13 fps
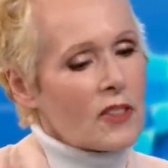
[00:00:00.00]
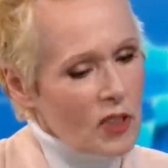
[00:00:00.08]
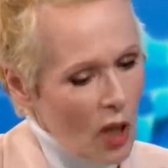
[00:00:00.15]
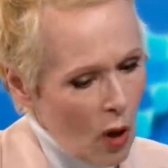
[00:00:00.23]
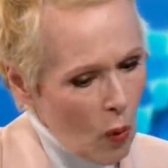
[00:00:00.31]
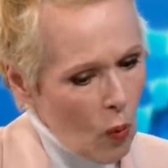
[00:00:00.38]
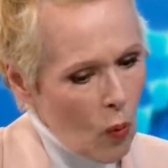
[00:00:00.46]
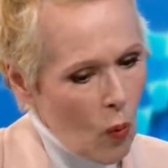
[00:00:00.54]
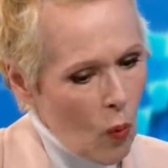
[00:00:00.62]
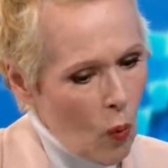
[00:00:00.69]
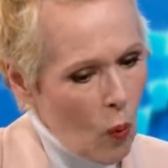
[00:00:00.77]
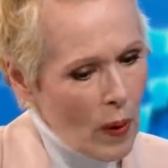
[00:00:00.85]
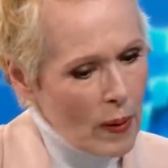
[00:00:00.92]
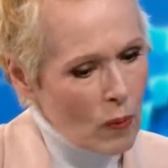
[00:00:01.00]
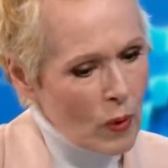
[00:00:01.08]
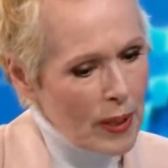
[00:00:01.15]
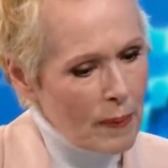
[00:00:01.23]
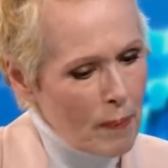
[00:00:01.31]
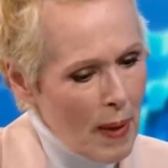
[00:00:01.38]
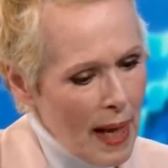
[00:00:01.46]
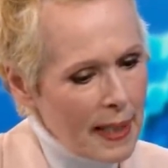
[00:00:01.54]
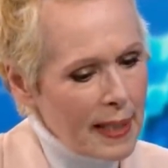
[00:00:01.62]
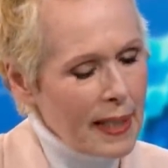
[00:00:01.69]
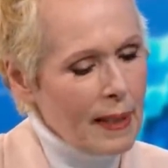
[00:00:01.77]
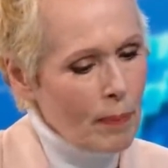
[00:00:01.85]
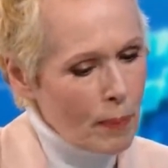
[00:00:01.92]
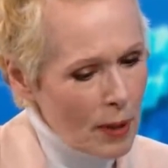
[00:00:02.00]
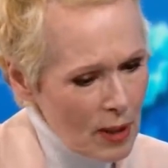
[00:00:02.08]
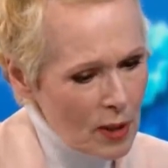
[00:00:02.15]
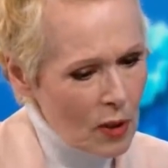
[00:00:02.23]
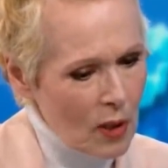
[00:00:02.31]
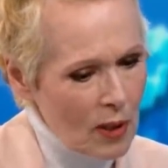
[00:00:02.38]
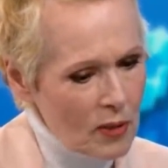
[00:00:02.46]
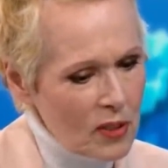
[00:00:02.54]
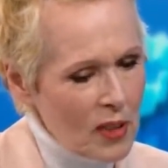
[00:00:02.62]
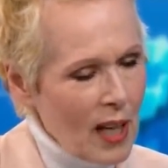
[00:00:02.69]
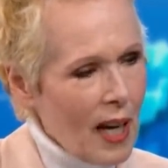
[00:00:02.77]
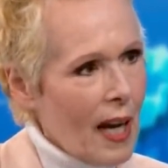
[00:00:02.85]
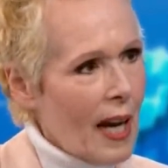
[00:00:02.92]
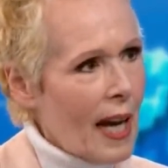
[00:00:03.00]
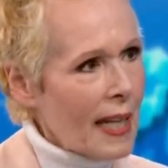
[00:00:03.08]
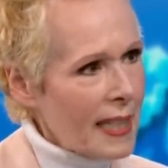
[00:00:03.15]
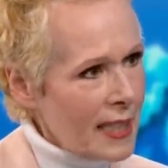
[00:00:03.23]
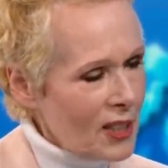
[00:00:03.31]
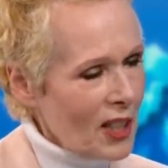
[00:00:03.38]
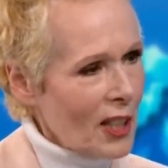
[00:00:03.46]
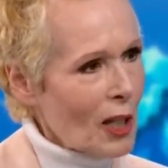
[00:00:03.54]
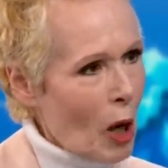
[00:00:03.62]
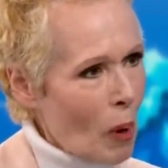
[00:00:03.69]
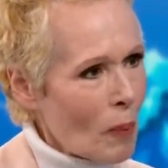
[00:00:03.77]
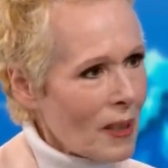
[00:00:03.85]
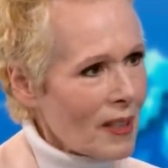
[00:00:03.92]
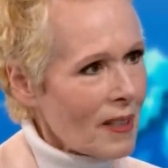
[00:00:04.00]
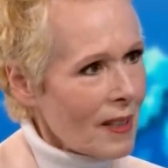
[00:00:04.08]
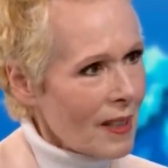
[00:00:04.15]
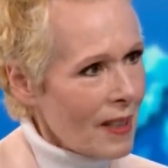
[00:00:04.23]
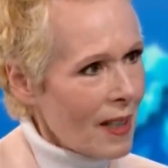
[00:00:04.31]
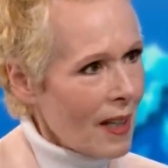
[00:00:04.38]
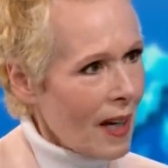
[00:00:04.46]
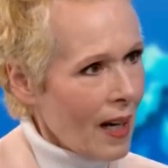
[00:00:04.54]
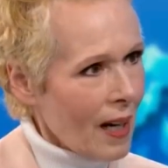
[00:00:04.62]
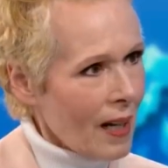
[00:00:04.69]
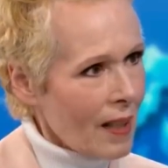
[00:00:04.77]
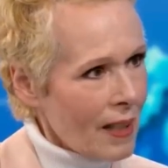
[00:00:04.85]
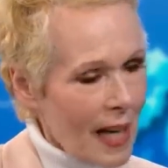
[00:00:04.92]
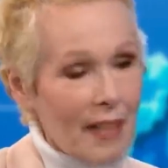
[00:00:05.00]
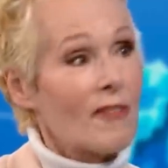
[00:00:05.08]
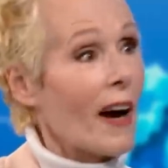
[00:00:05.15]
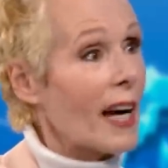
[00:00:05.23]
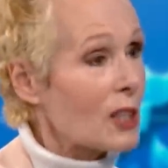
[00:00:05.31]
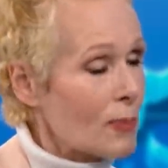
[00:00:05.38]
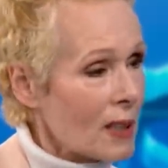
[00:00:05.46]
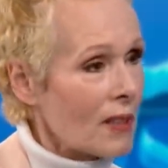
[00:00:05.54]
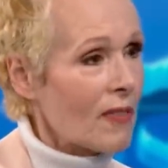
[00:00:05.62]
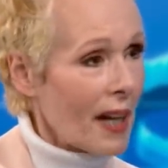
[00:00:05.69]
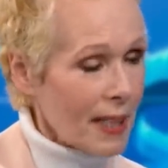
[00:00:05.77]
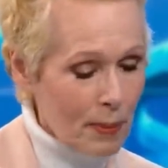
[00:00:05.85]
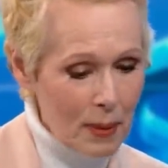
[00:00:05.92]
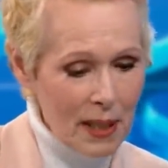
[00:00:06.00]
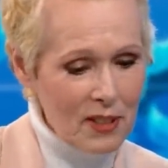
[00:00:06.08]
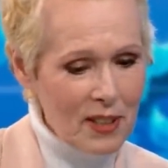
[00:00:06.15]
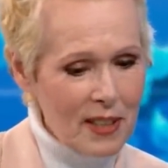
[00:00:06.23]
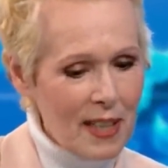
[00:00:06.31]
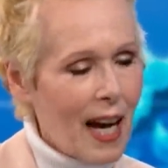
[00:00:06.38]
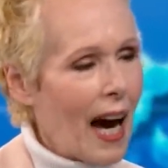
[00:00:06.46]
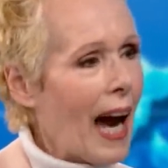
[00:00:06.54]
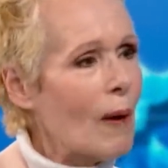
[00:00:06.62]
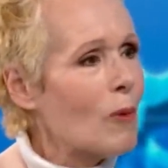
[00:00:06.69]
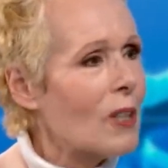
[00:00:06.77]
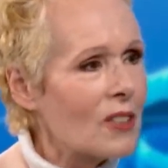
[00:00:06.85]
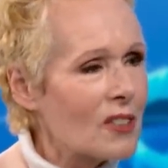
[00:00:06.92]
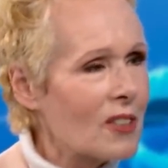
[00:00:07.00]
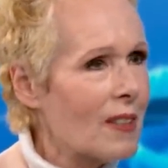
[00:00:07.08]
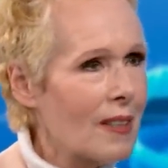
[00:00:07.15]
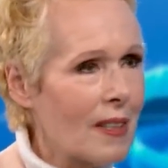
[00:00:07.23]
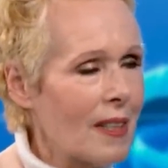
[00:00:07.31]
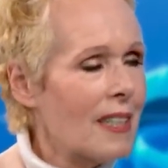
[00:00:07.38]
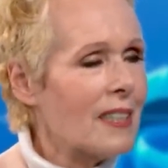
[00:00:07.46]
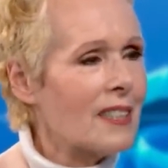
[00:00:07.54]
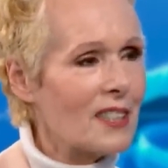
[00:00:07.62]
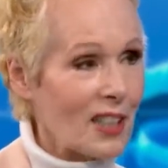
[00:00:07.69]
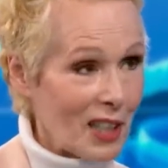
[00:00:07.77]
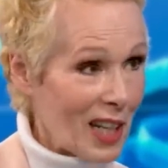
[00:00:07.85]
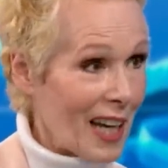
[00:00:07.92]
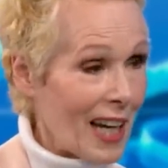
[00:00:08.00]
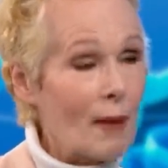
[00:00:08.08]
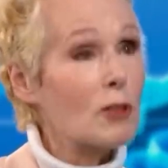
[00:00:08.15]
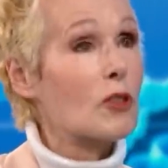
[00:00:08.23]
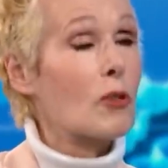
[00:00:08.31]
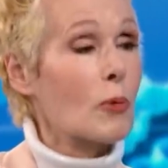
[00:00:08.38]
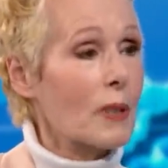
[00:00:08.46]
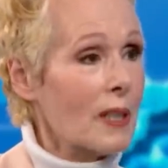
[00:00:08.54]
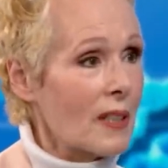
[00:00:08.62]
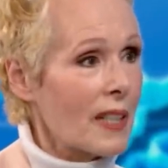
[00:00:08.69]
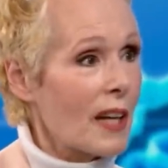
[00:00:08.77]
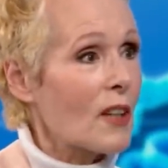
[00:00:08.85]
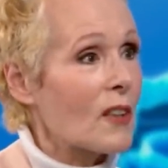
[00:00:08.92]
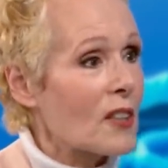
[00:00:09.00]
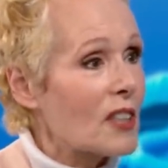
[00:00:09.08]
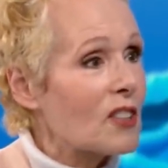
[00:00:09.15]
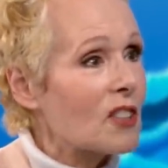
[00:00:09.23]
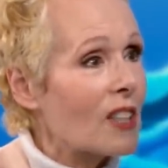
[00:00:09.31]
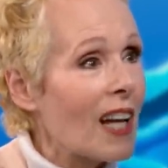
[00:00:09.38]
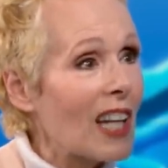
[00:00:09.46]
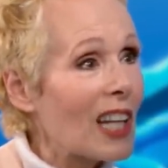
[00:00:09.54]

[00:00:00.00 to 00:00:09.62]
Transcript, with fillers: So when we met in Bergdorf's and he said, help me, uh, advise me to find a president, I was delighted. I was thrilled. I thought, this is